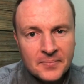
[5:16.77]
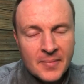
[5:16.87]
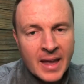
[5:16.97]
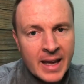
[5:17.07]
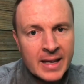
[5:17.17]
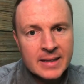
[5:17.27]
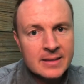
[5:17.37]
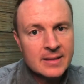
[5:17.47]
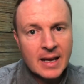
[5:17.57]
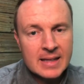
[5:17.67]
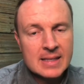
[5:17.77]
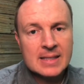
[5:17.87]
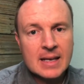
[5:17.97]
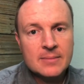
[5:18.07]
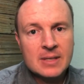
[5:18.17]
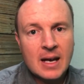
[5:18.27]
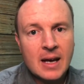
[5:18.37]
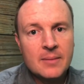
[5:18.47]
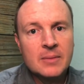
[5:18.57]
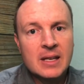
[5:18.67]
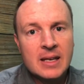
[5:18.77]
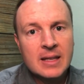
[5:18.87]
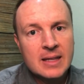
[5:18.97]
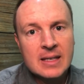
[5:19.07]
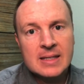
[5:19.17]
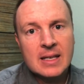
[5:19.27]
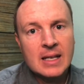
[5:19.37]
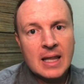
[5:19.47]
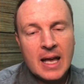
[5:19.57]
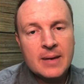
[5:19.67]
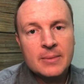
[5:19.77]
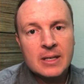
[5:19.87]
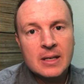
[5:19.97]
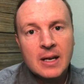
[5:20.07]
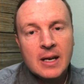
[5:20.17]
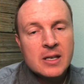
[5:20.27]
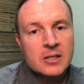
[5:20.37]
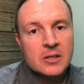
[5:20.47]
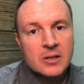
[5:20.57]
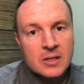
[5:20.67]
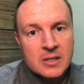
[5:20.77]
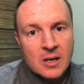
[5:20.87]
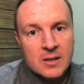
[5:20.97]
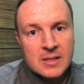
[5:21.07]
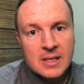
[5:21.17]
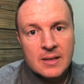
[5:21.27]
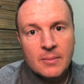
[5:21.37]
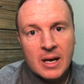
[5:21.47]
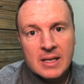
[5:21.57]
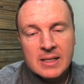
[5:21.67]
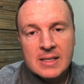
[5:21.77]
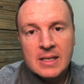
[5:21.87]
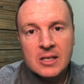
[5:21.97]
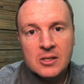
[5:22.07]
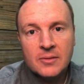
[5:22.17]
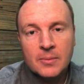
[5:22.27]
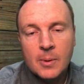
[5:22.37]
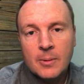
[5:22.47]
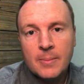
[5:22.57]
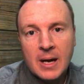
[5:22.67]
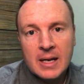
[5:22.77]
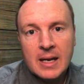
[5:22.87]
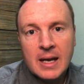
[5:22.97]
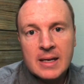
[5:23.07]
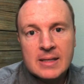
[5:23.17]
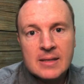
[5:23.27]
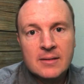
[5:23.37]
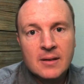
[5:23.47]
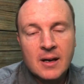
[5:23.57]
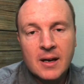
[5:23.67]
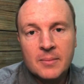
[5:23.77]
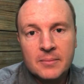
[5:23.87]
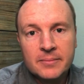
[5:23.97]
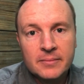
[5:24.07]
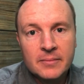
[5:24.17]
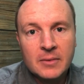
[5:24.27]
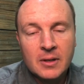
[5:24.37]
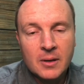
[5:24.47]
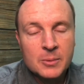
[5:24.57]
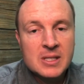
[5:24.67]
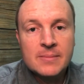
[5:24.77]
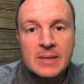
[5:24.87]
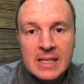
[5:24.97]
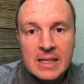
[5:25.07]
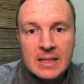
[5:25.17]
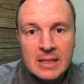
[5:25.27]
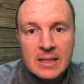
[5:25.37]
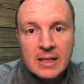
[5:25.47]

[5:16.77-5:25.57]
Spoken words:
And at the same time, getting things in alignment so you can start seeing monetization from your podcast almost immediately.